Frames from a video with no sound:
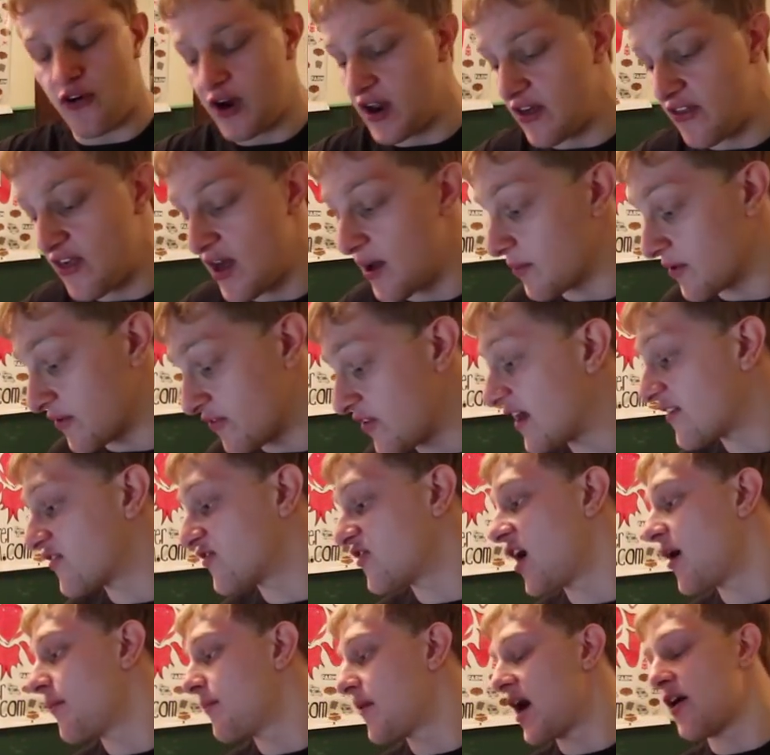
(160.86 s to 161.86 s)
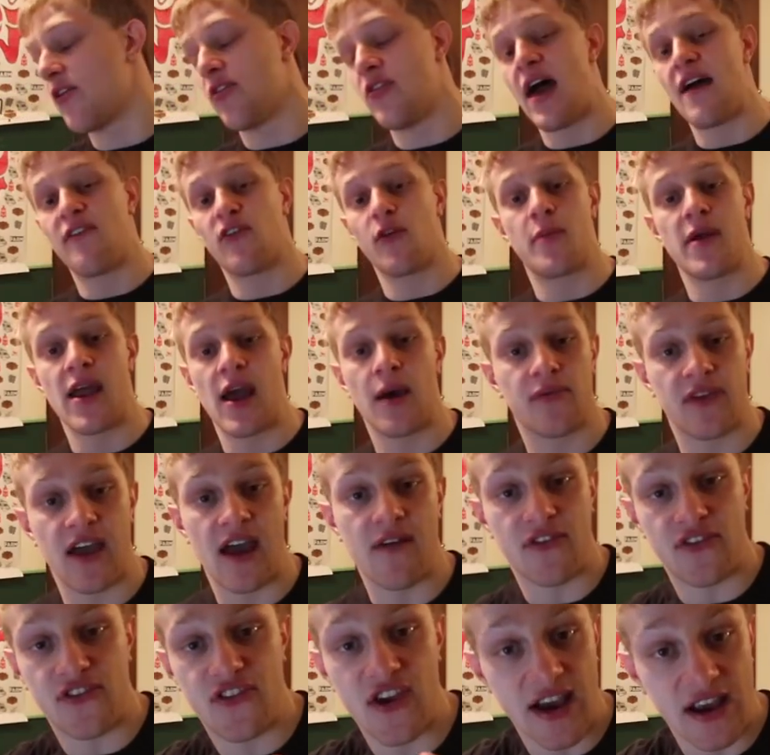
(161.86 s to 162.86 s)
footage them because that's something I'll never be able to
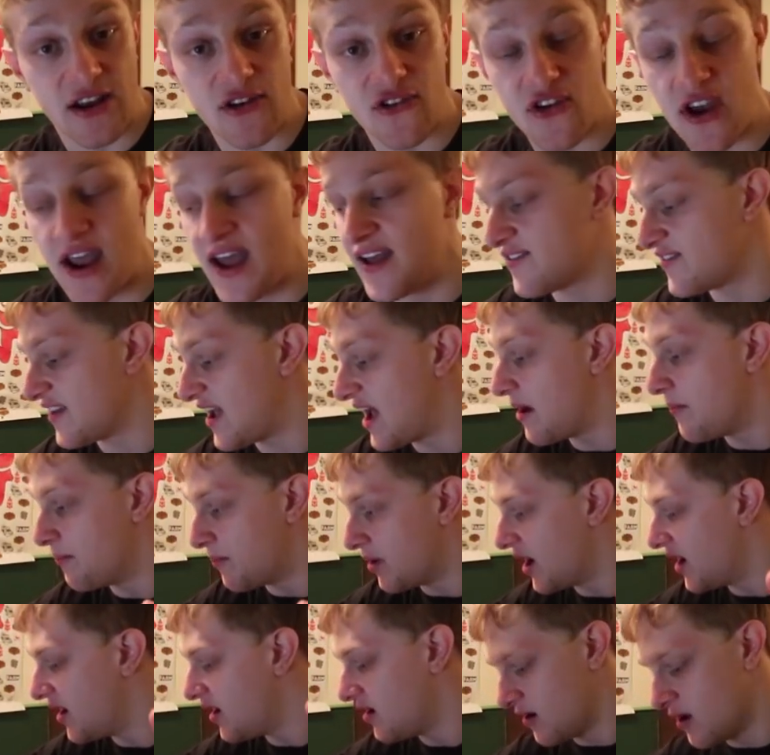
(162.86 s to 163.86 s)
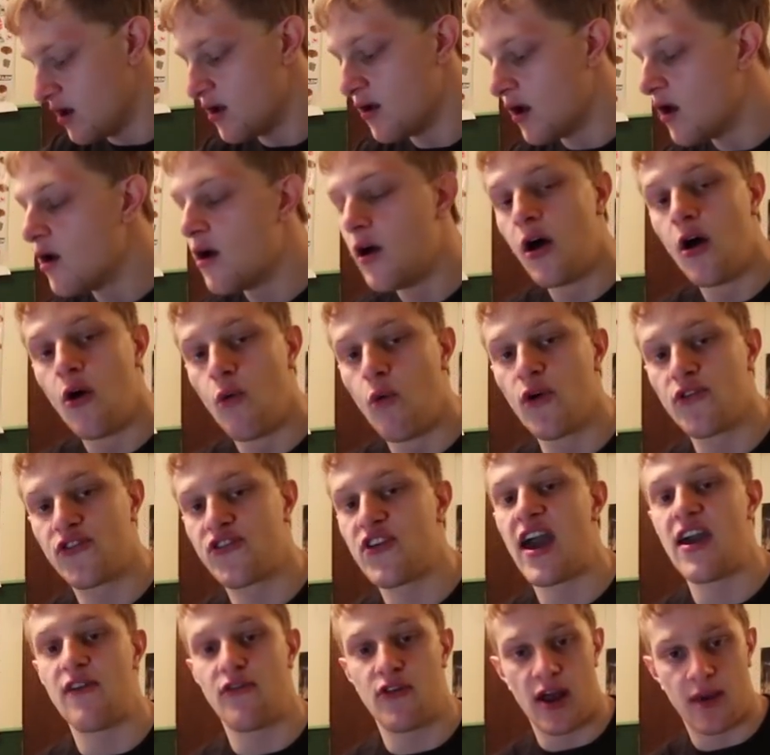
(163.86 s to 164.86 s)
have a second chance at, but We'll
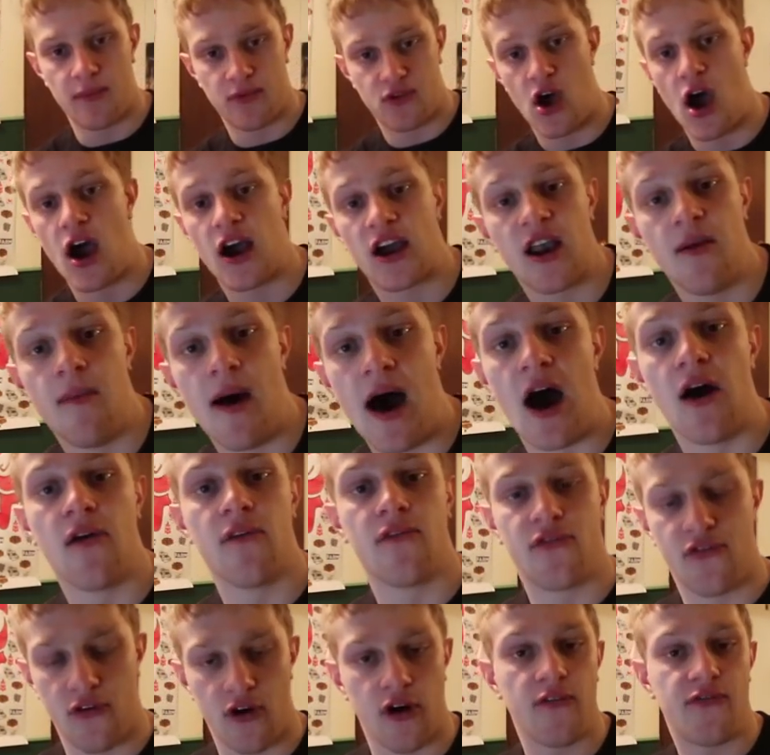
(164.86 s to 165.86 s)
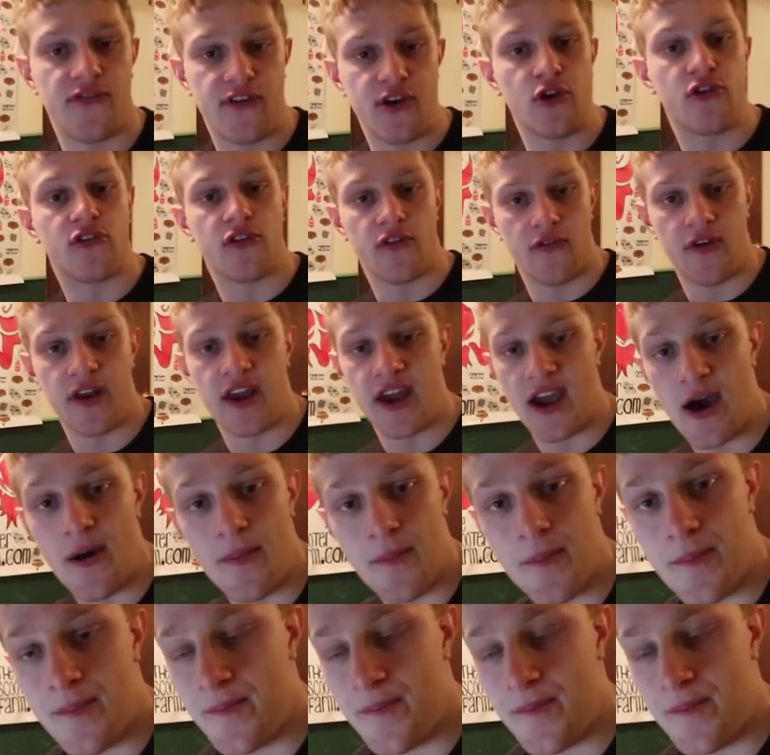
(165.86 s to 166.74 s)
save what I'm talking about for a future video.